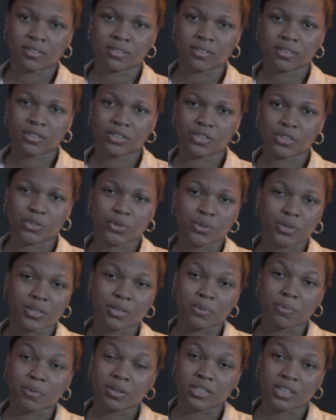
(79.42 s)
surely
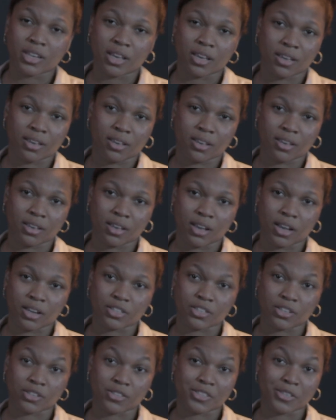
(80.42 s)
one day I shall
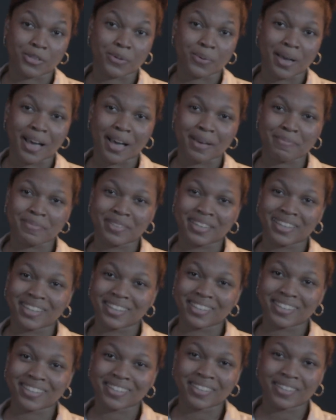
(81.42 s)
see you happy
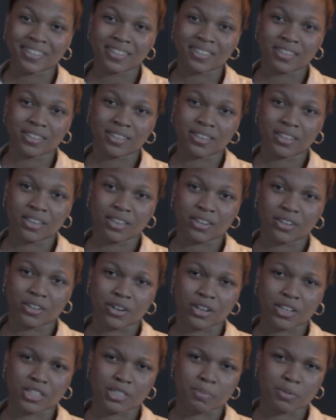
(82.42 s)
in your
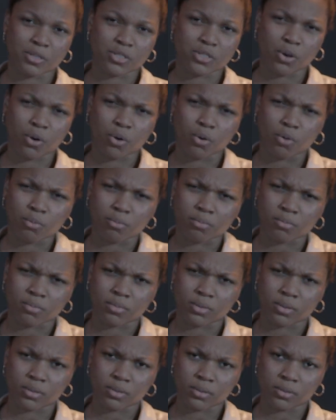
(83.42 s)
husband's home
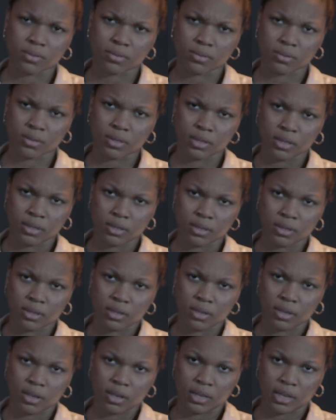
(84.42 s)

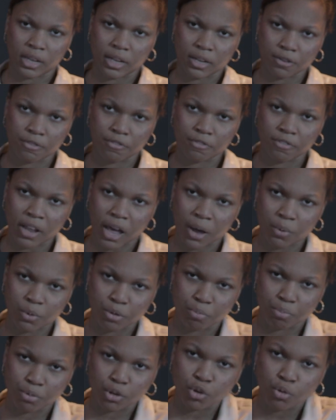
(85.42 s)
like a flower
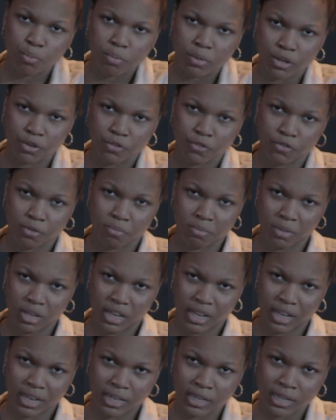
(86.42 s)
blooming for me
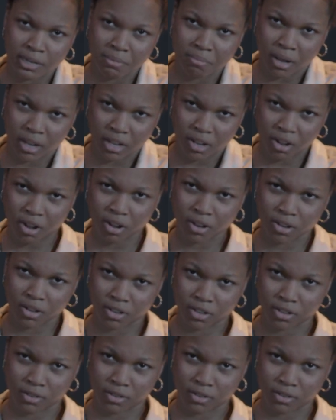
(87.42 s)
and in my honor.